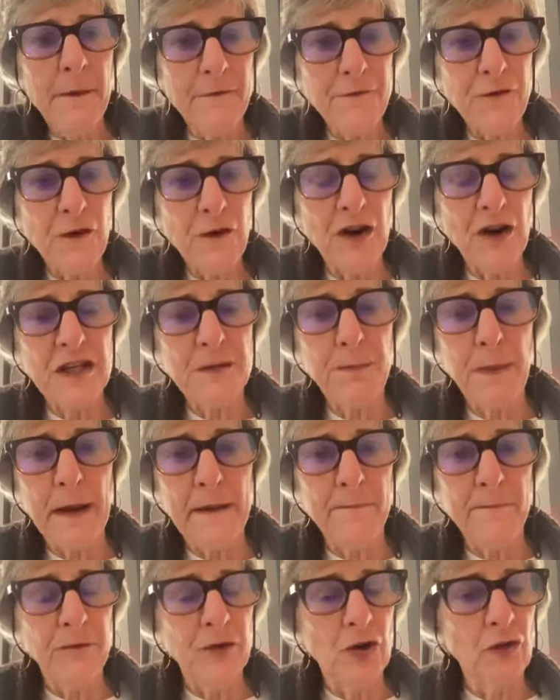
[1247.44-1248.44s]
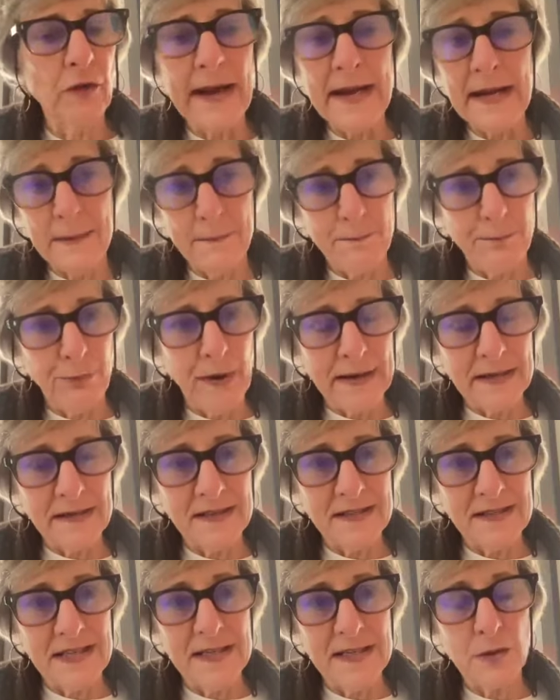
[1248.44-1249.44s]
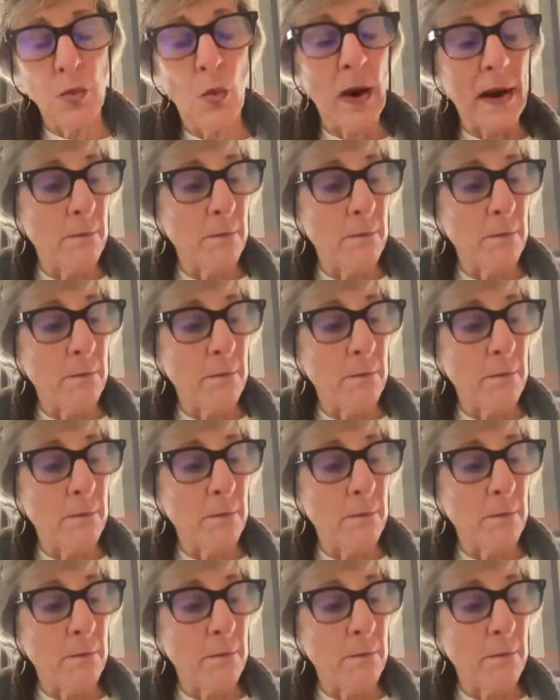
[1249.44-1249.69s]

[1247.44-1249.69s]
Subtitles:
but great in pregnancies.